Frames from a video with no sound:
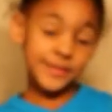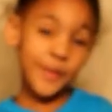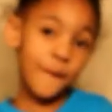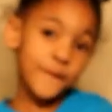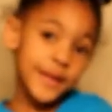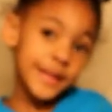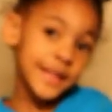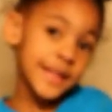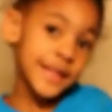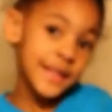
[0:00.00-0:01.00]
Can you have
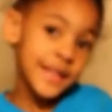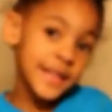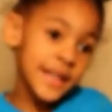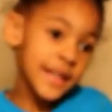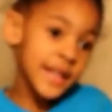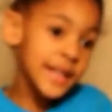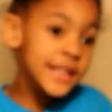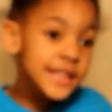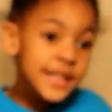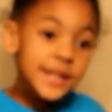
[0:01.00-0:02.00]
some, you mean?
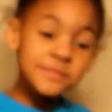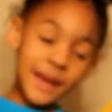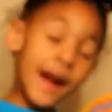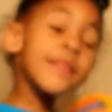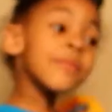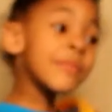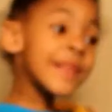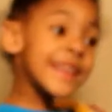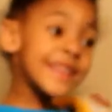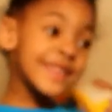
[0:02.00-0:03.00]
Yeah.
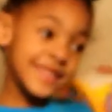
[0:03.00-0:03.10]
Okay,